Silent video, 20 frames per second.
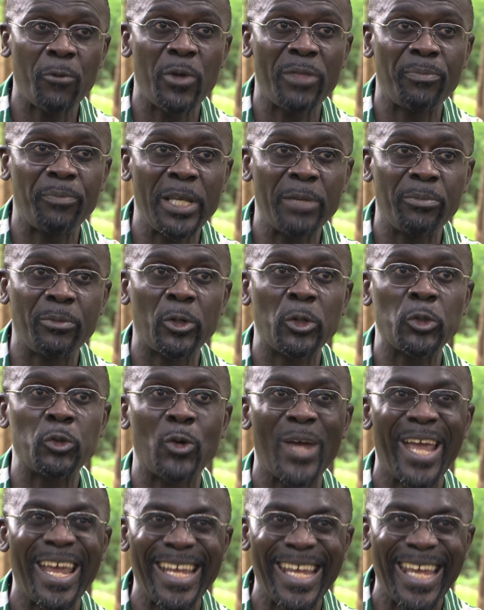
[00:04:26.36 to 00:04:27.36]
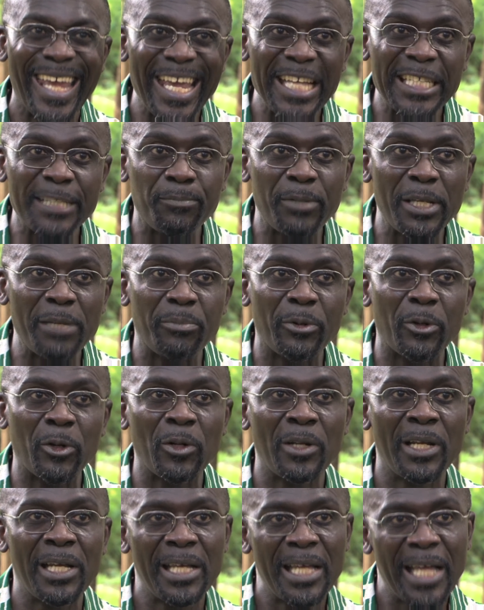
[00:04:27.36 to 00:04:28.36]
with people, to engage
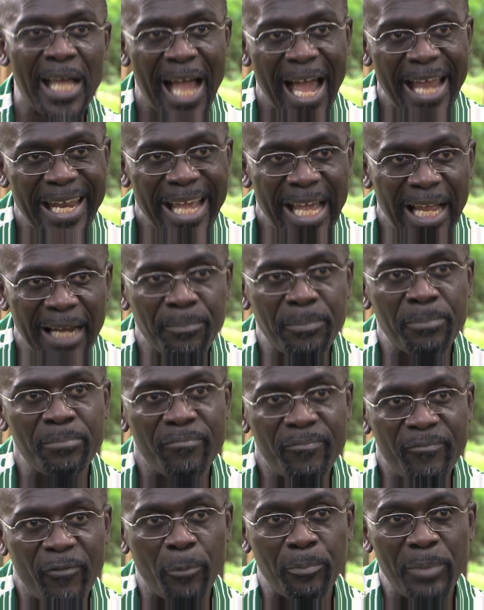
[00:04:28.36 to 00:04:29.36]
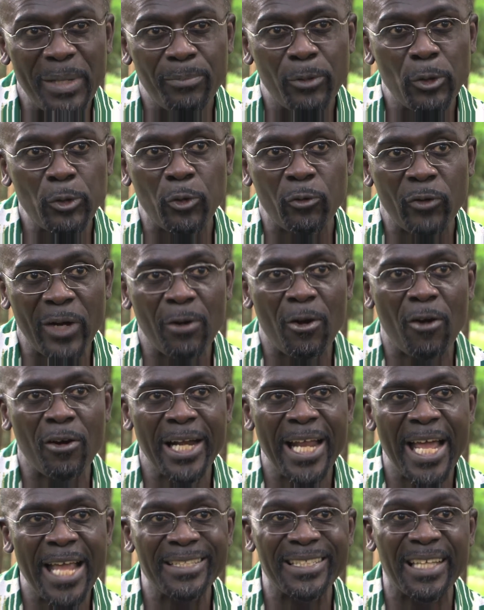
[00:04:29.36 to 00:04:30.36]
people, and help for people to
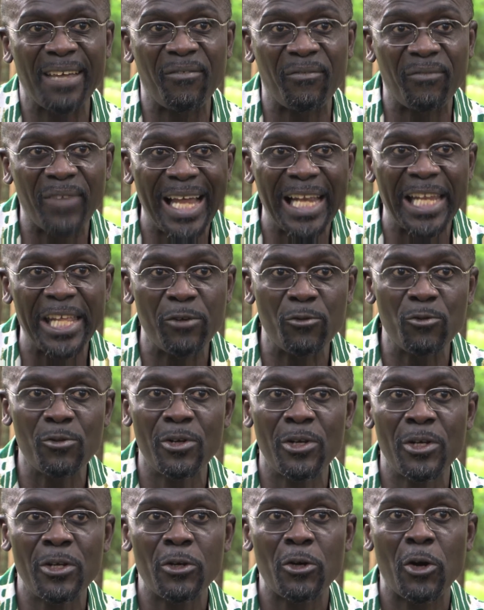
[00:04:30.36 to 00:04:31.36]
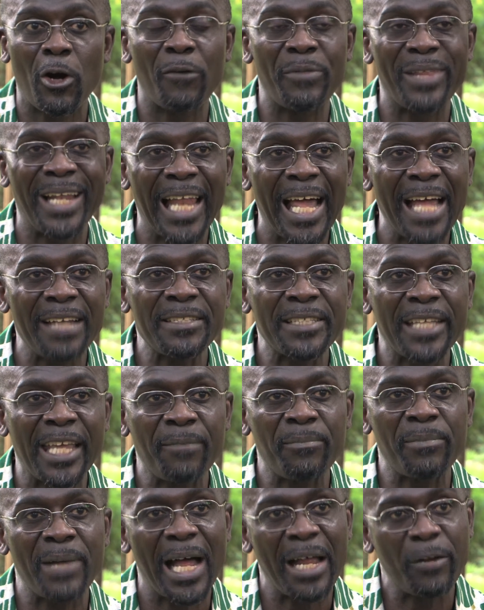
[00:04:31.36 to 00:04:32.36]
recognize the value of the
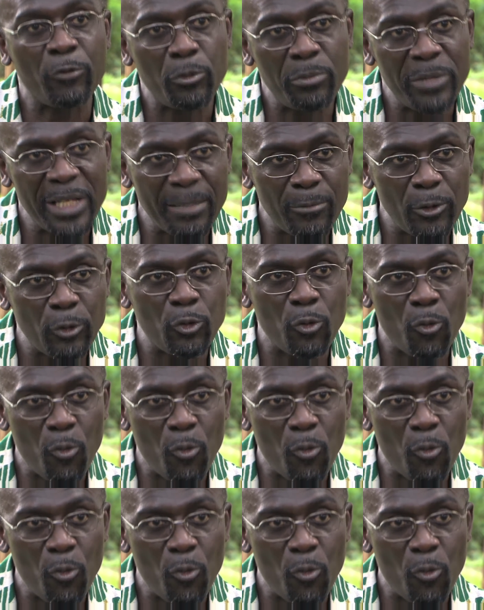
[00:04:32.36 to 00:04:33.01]
landscape and to be able to